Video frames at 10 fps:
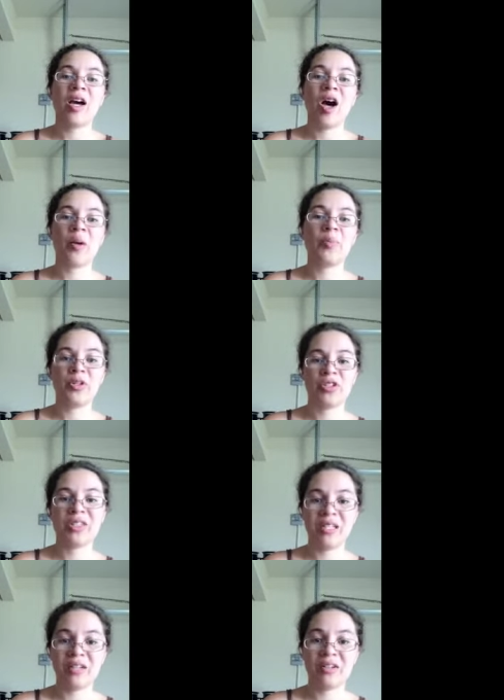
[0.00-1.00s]
up your
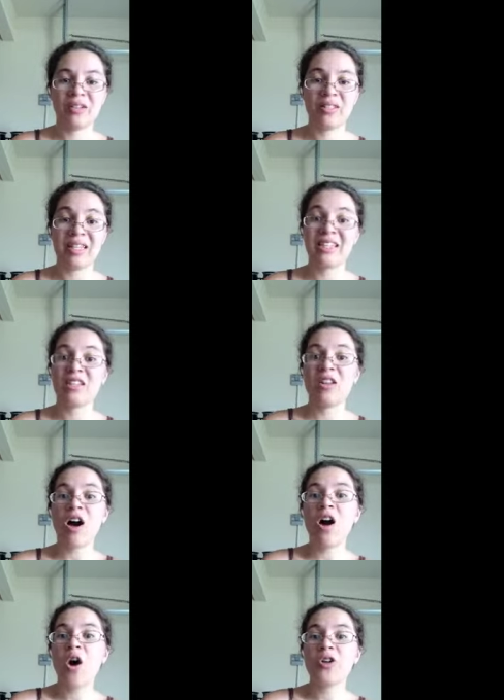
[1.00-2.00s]
skill is, it's a
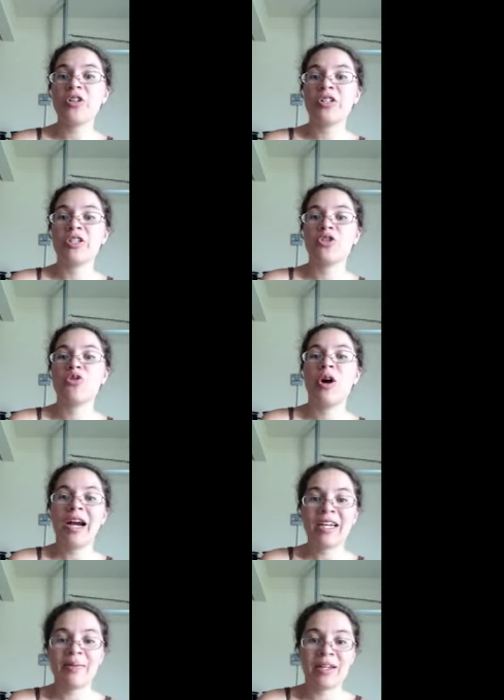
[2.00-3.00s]
lot harder to
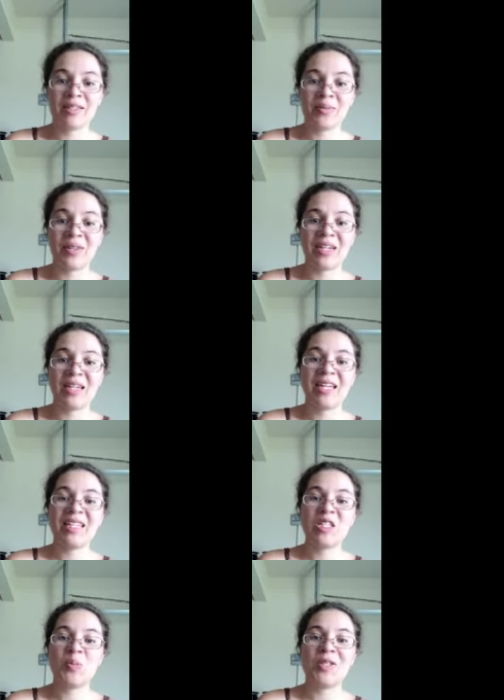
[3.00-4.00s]
try to make something
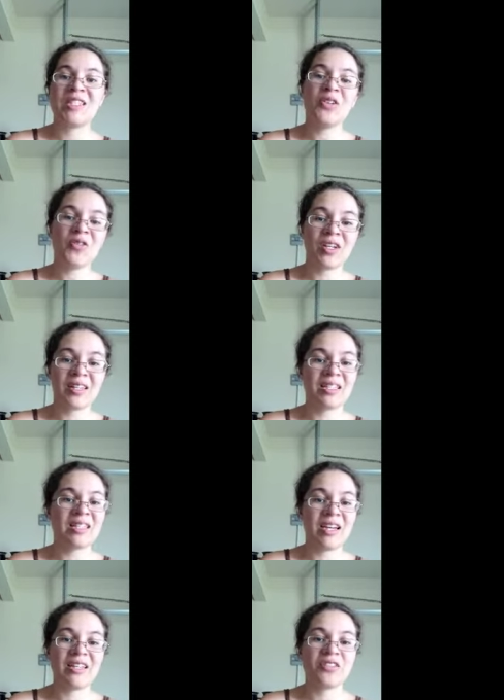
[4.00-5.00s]
specific that's
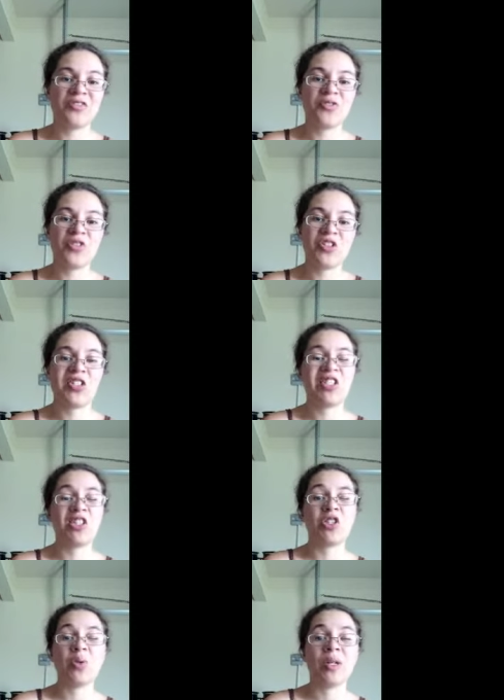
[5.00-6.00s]
nice versus
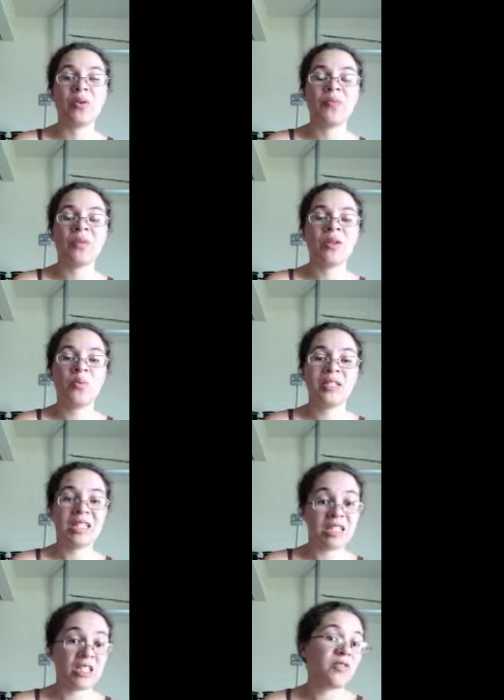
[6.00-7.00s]
just doing what's
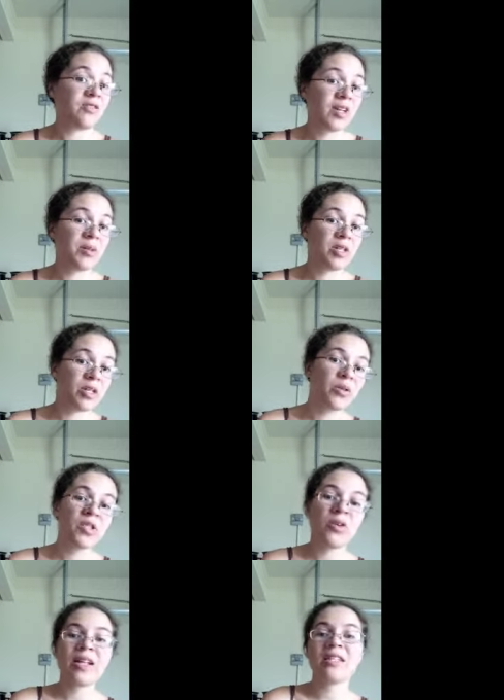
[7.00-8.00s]
easiest for the fiber to do.
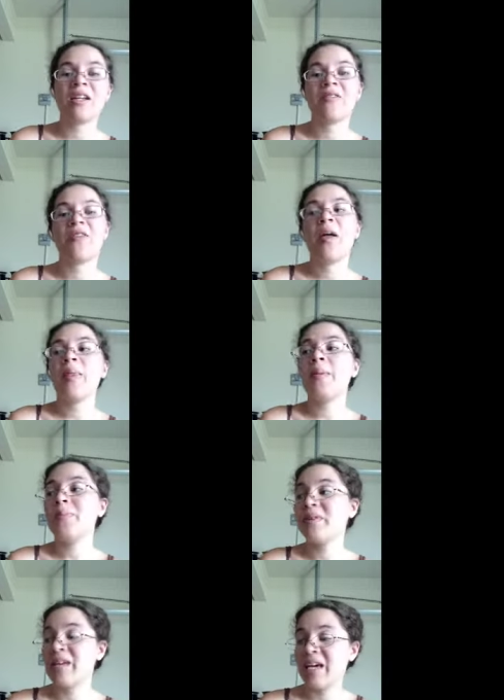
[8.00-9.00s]
So that's kind of the
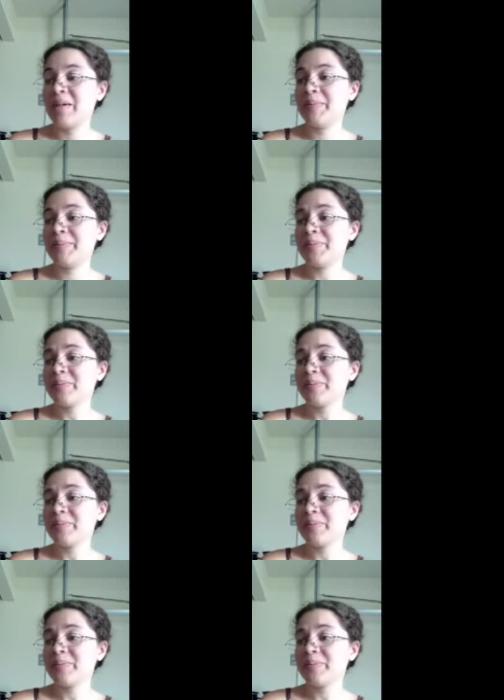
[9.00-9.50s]
plan.